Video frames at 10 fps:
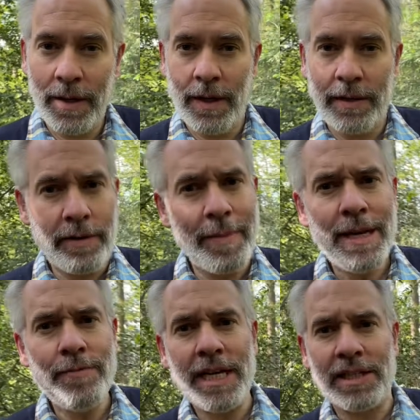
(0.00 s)
There are
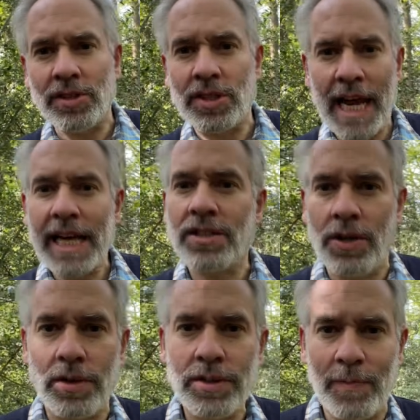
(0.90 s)
many reasons tech
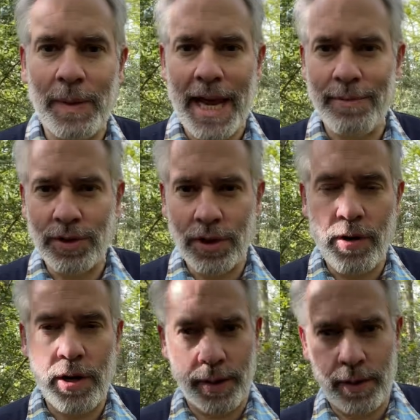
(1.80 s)
stocks have been able to
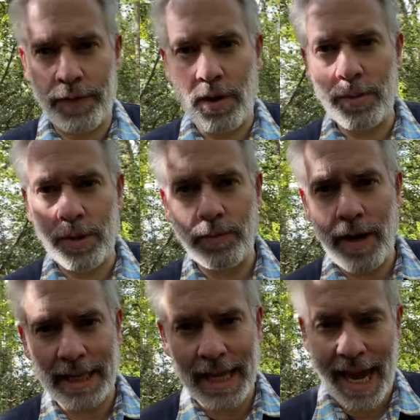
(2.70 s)
grow at the phenomenal
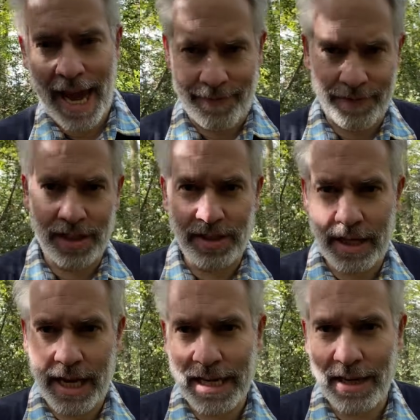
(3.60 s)
rate they have since
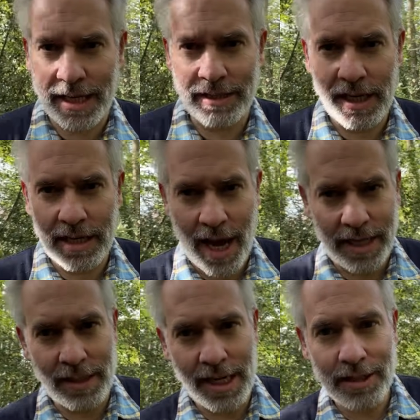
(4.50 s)
the late
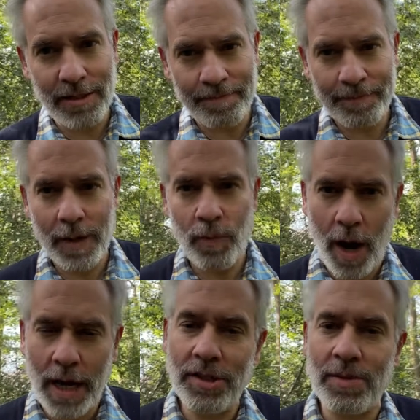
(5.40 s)
1990s.
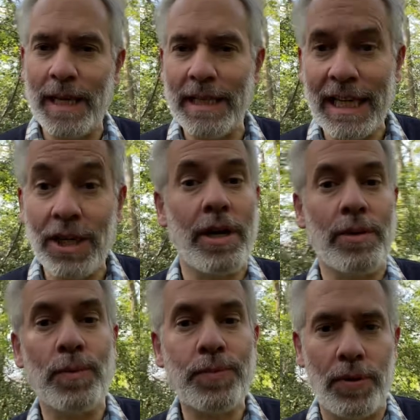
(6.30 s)
One has been the
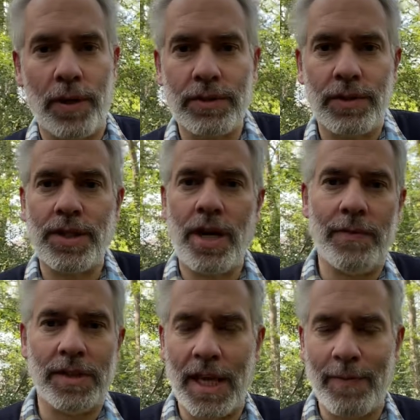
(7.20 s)
incredible product or
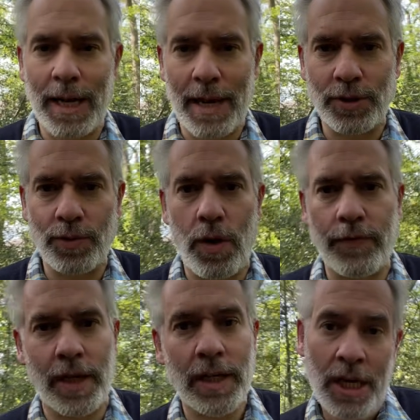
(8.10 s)
service they've been able to
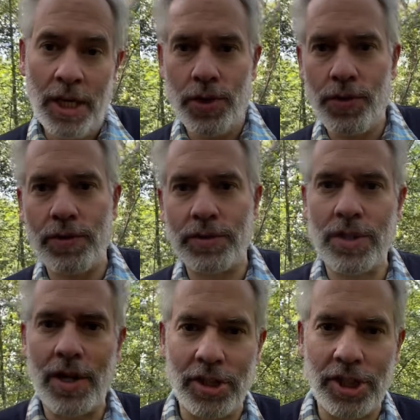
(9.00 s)
offer. Google's
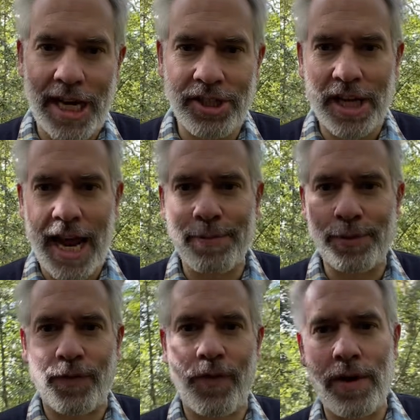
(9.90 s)
search engine,
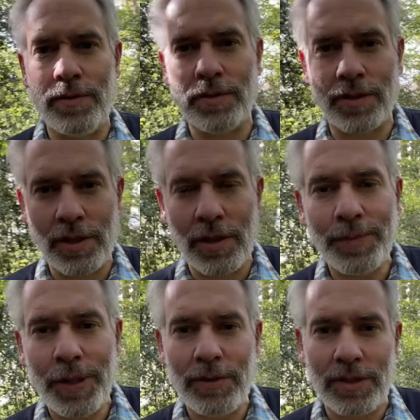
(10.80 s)
Apple's phones and
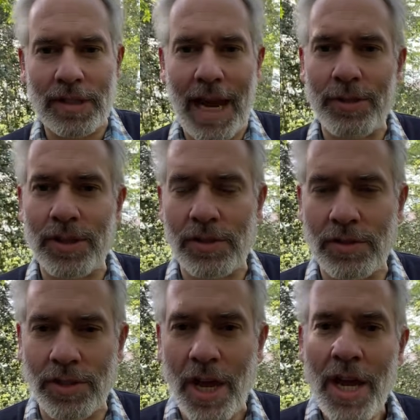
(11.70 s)
computers,
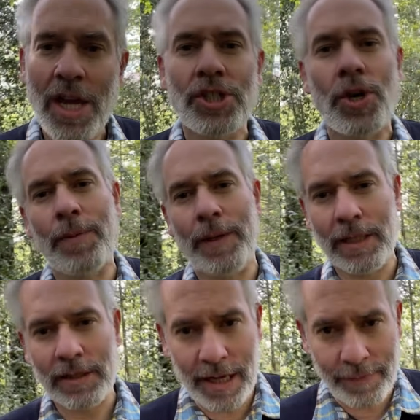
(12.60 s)
Amazon's shopping
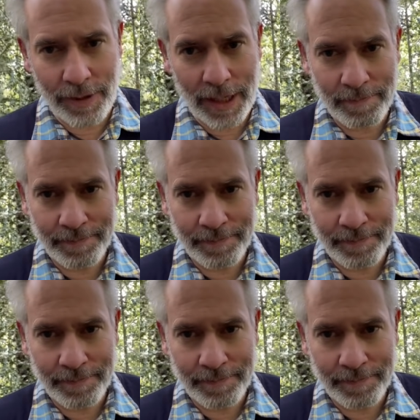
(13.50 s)
and delivery.